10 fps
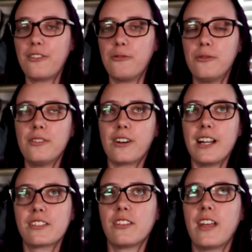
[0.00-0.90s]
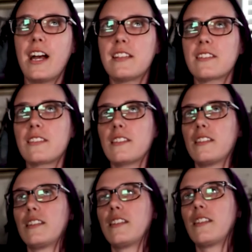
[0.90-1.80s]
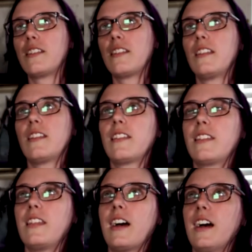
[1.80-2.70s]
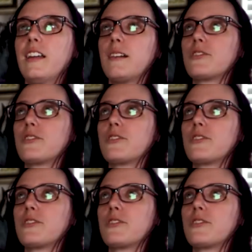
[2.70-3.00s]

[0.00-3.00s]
cool. All right, so that's that.